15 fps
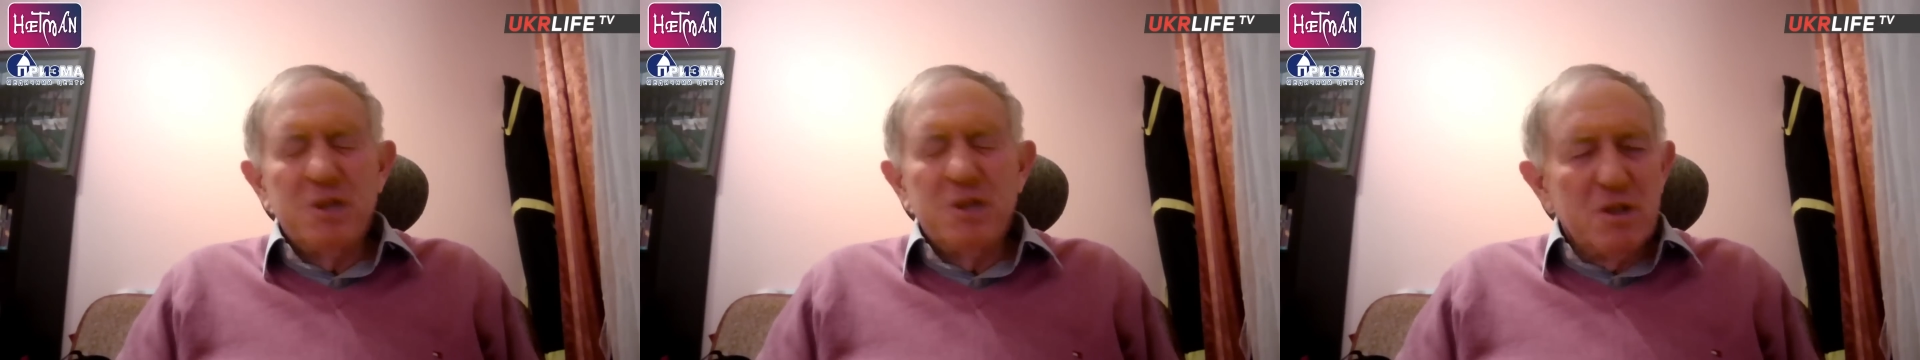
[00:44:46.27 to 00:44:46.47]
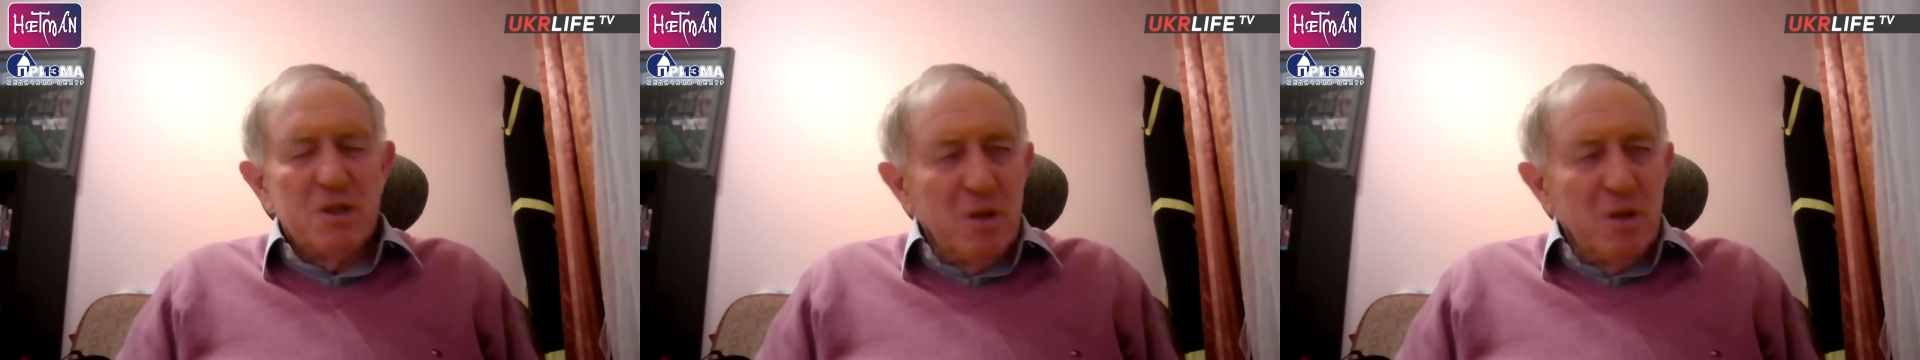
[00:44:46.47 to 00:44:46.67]
I
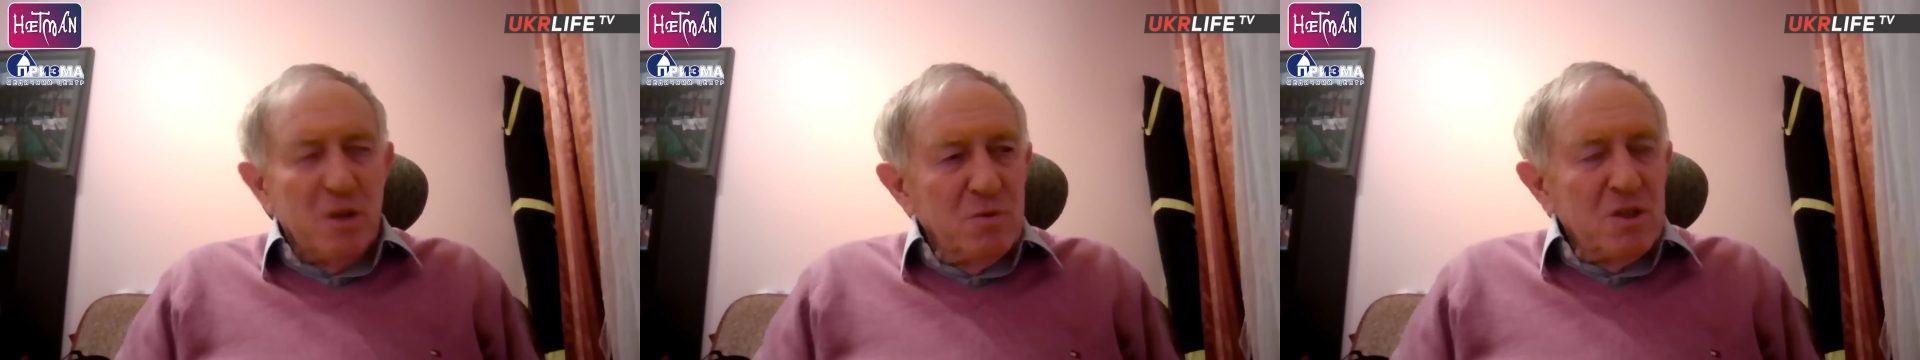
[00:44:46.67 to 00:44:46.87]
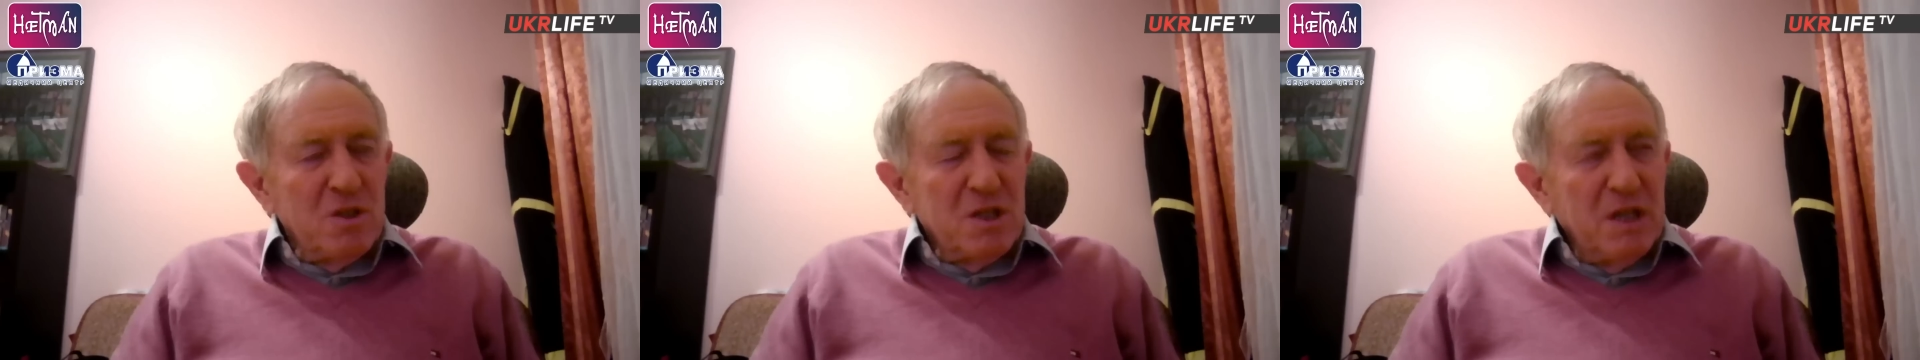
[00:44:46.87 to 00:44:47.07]
just
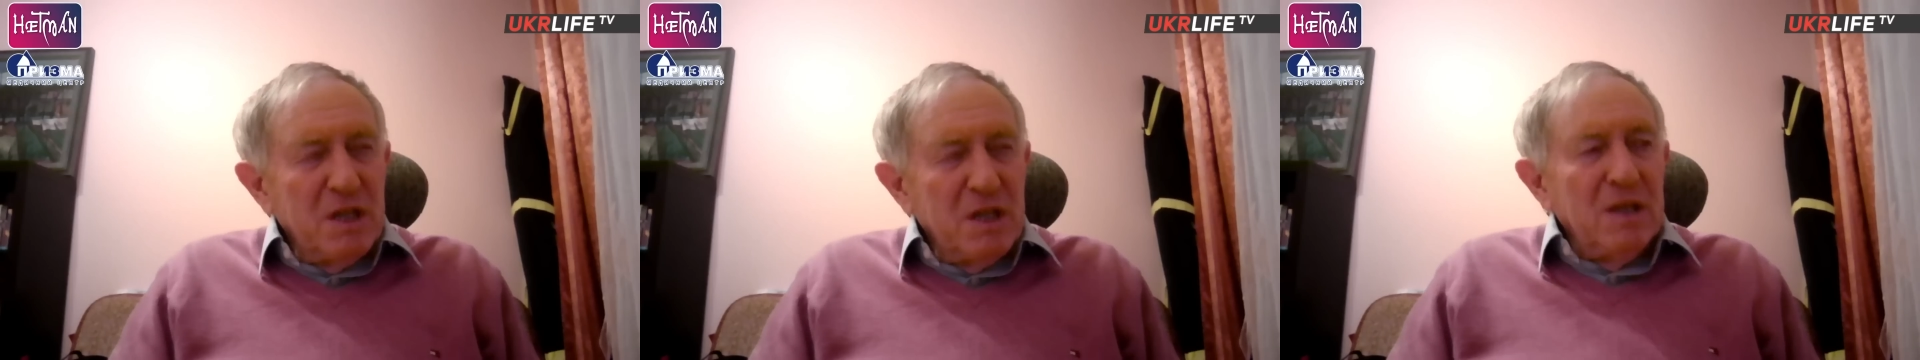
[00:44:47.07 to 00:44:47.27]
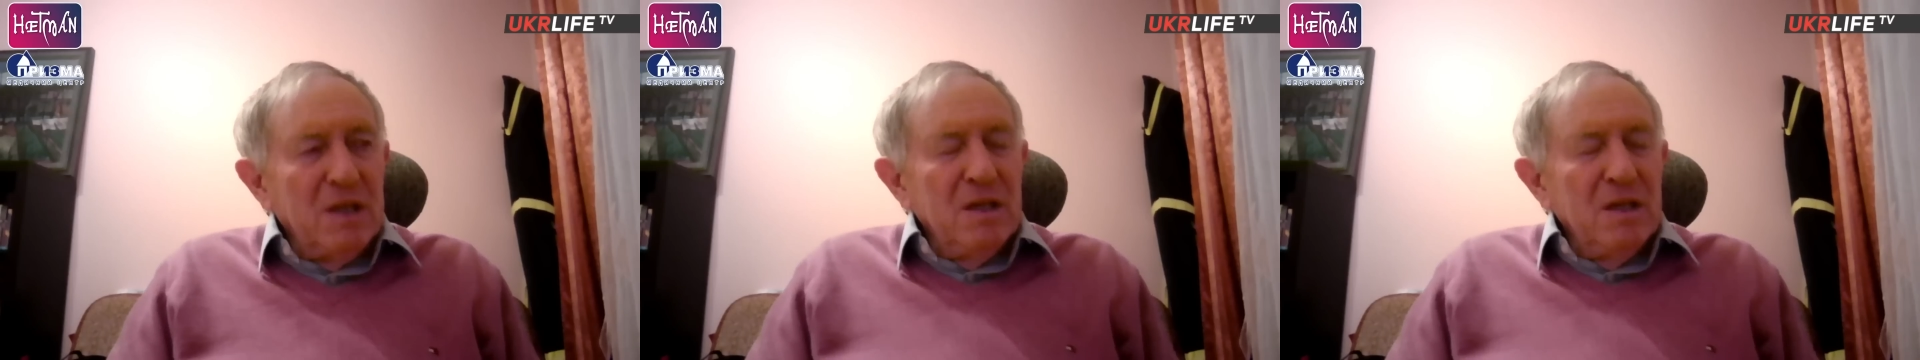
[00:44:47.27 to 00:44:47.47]
don't
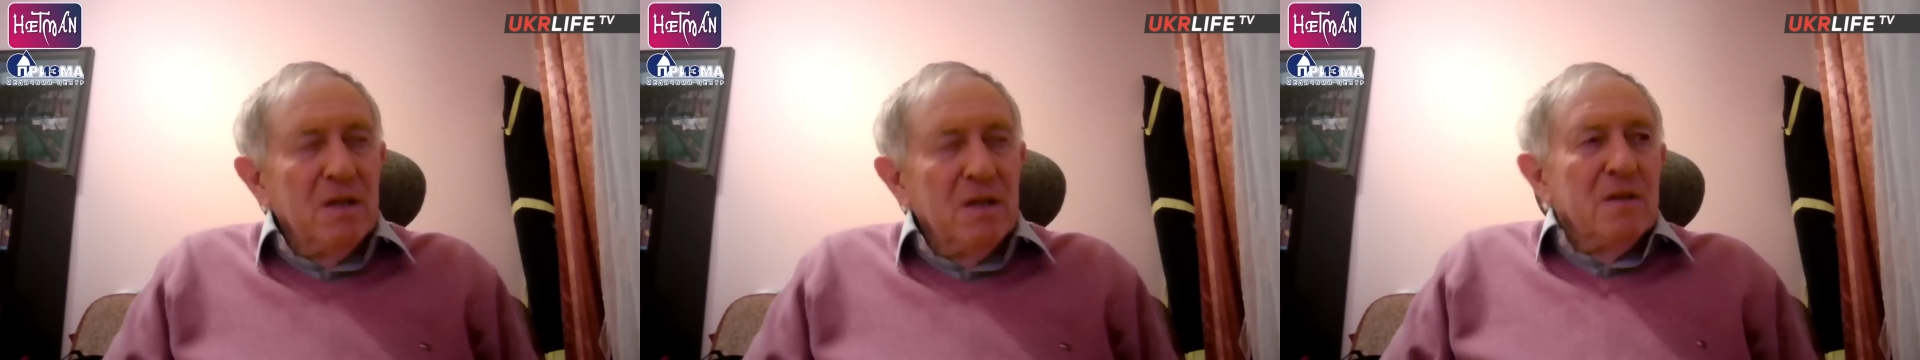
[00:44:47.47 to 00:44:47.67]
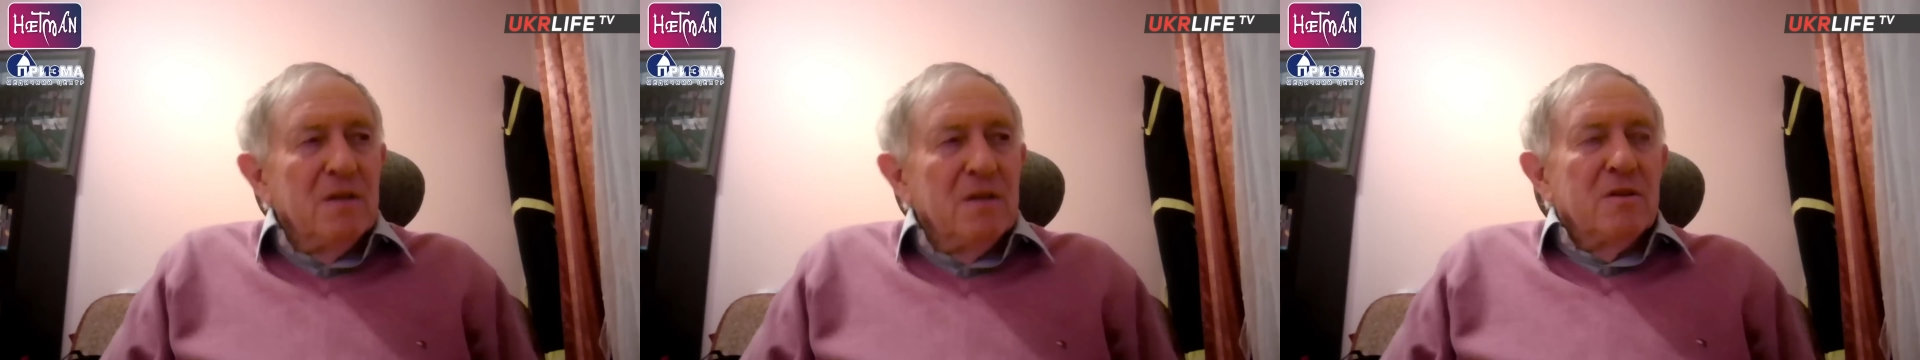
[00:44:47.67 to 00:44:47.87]
see